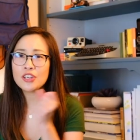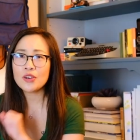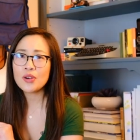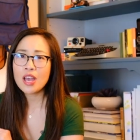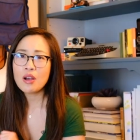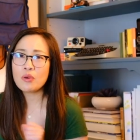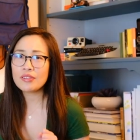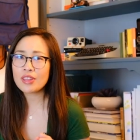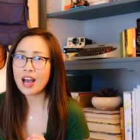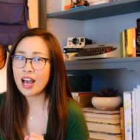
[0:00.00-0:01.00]
know, one
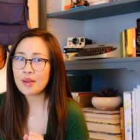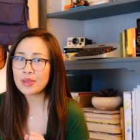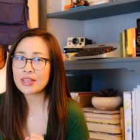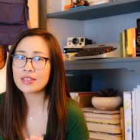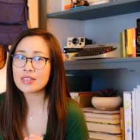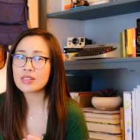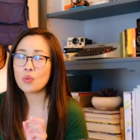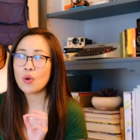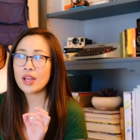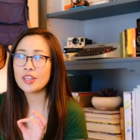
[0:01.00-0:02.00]
of the hobbies
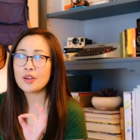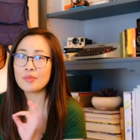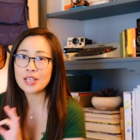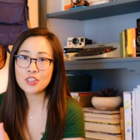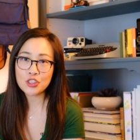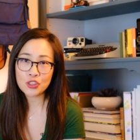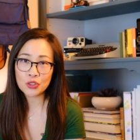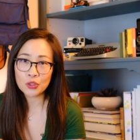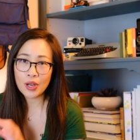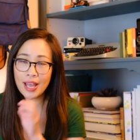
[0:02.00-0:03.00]
one must
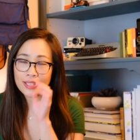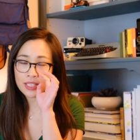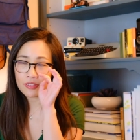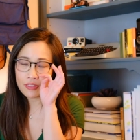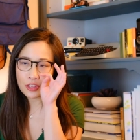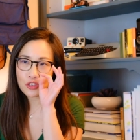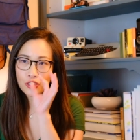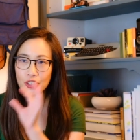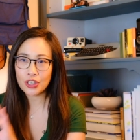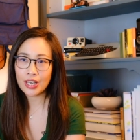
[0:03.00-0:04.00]
do as an
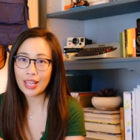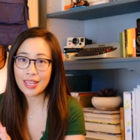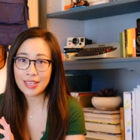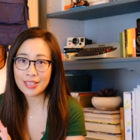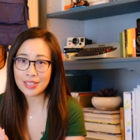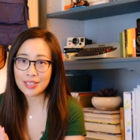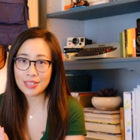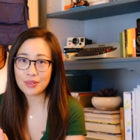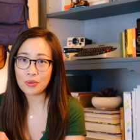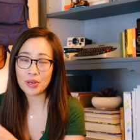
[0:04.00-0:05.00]
adventurer
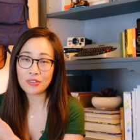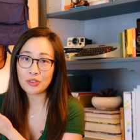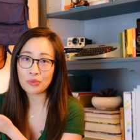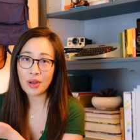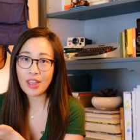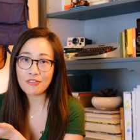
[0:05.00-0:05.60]
is whatever Ray